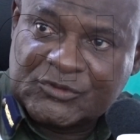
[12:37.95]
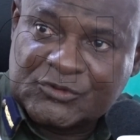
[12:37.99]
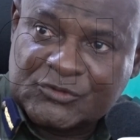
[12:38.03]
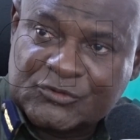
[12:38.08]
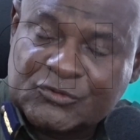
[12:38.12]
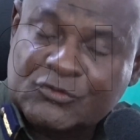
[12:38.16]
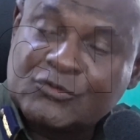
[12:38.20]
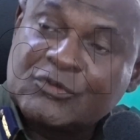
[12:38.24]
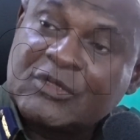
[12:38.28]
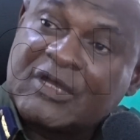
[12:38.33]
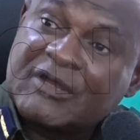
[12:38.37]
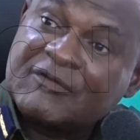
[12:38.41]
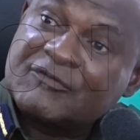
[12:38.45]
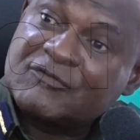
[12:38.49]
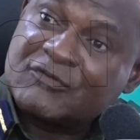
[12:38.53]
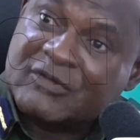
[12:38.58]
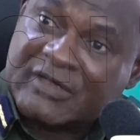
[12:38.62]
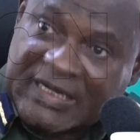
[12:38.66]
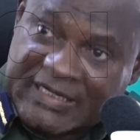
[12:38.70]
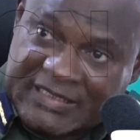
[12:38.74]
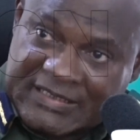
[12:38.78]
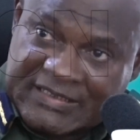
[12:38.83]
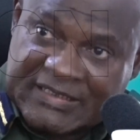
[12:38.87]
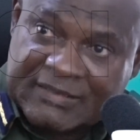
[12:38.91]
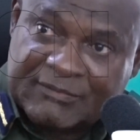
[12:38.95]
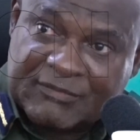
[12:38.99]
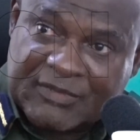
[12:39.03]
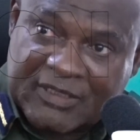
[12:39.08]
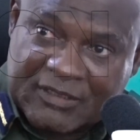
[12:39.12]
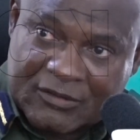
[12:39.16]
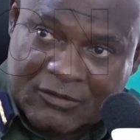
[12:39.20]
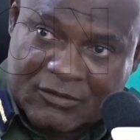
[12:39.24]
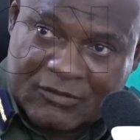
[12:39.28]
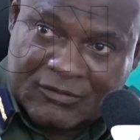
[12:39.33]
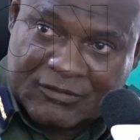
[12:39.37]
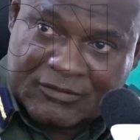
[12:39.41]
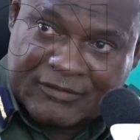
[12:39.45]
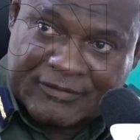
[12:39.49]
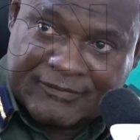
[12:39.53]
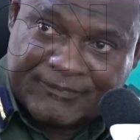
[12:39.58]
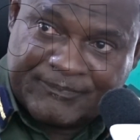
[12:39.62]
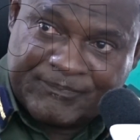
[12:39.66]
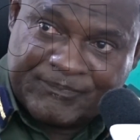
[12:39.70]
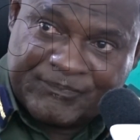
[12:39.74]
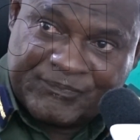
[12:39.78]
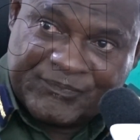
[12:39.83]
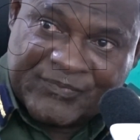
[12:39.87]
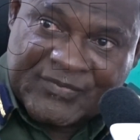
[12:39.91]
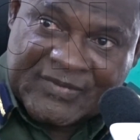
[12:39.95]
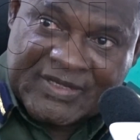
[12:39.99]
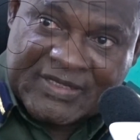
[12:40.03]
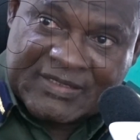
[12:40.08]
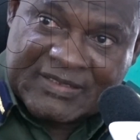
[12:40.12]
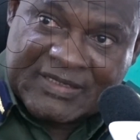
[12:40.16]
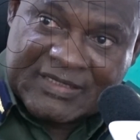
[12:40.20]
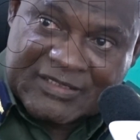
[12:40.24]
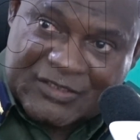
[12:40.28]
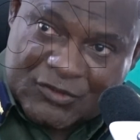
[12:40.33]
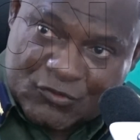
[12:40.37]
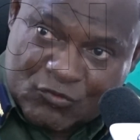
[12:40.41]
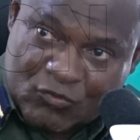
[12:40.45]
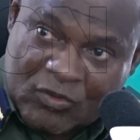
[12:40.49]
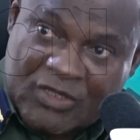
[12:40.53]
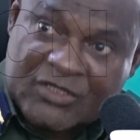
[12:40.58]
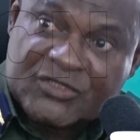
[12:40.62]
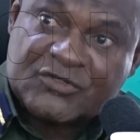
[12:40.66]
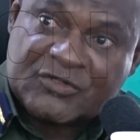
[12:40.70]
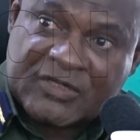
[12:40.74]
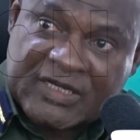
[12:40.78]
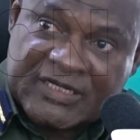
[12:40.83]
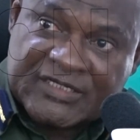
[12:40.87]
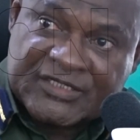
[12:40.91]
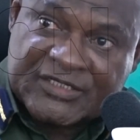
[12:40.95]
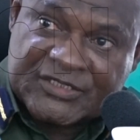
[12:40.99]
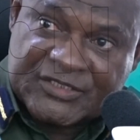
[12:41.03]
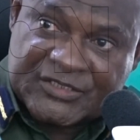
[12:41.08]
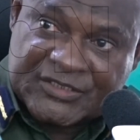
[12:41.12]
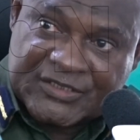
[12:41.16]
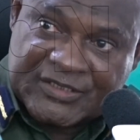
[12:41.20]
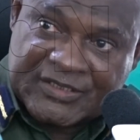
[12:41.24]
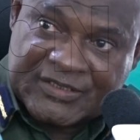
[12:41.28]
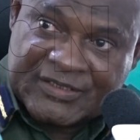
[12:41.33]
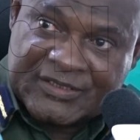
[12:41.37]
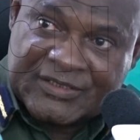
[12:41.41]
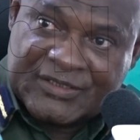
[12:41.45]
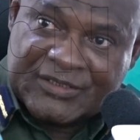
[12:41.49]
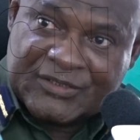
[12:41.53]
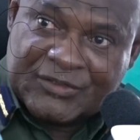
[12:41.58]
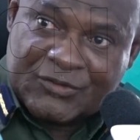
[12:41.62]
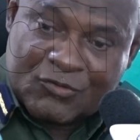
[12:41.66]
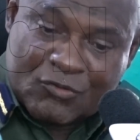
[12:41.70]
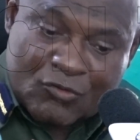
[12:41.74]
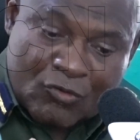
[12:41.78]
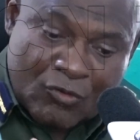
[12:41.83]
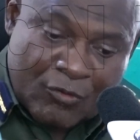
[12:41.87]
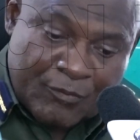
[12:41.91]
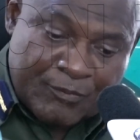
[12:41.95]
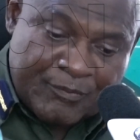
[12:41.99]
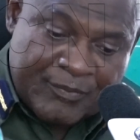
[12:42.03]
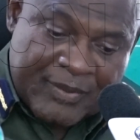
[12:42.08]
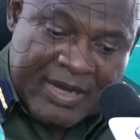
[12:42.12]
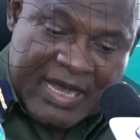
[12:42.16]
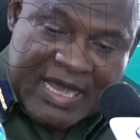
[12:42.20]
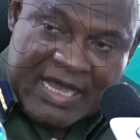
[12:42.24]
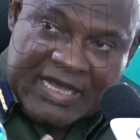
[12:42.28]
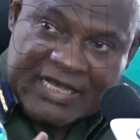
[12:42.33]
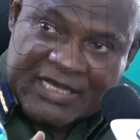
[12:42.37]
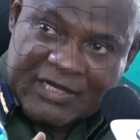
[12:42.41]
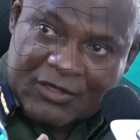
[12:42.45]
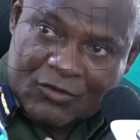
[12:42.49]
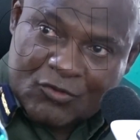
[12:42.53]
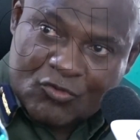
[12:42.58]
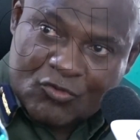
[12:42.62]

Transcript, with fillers: So you have to carry them along. That is one strategy. Park